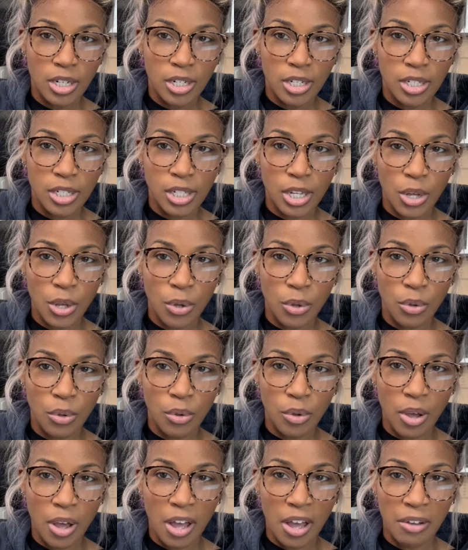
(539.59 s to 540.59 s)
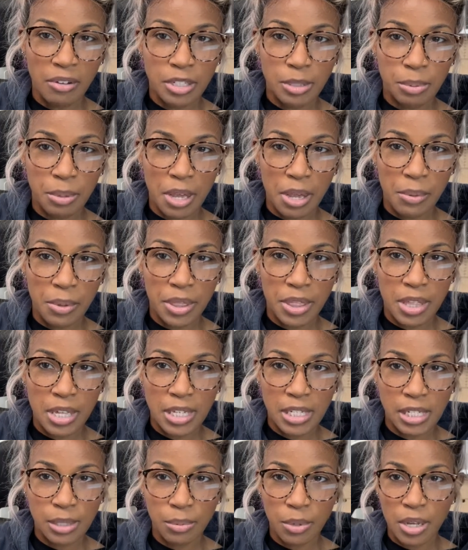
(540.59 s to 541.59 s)
so I was playing with
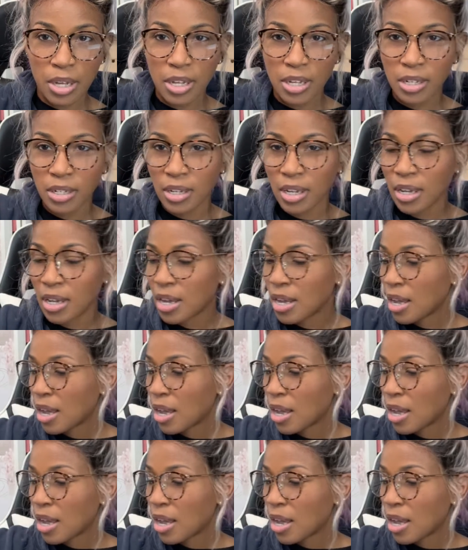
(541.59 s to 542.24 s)
this one.